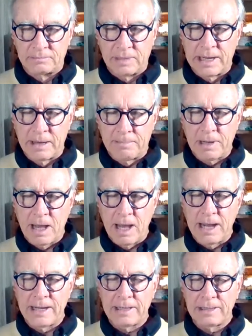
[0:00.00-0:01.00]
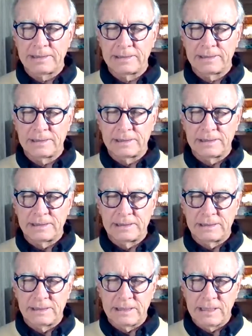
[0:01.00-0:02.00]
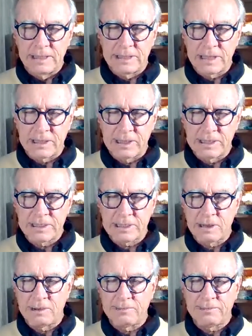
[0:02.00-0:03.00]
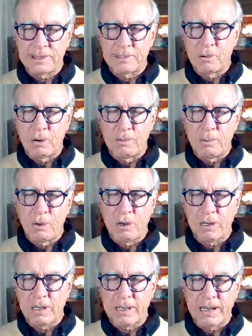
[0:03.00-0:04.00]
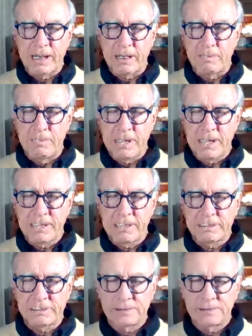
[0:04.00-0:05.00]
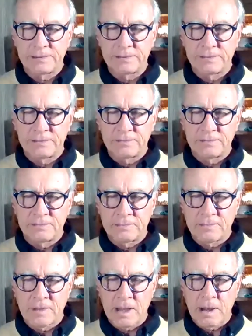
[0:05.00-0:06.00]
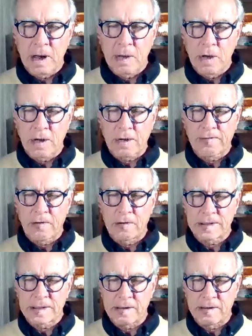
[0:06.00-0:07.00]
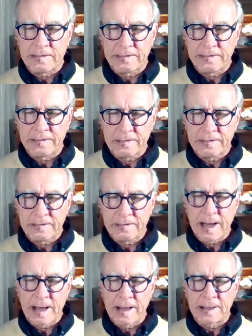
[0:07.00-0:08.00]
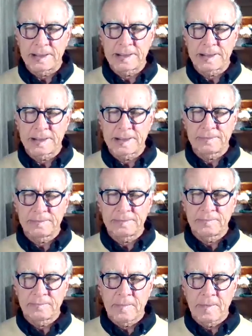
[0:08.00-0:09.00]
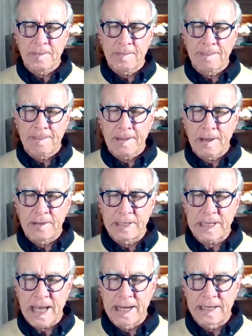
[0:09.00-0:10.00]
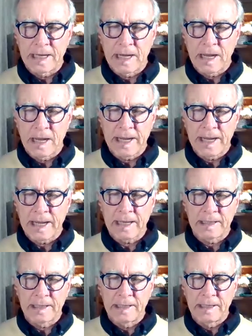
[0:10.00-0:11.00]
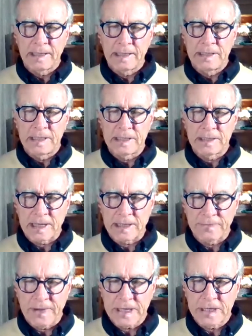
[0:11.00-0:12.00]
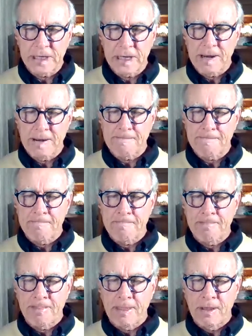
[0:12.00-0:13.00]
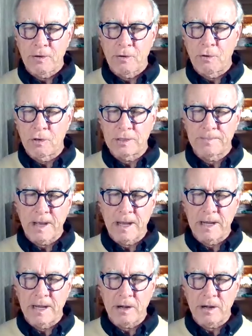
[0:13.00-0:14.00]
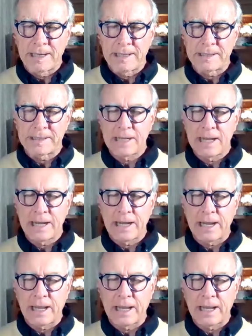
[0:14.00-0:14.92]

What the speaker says: And implied is that this self is more important than other beings, and we work for self rather than others. With this underlying dissatisfaction caused by not understanding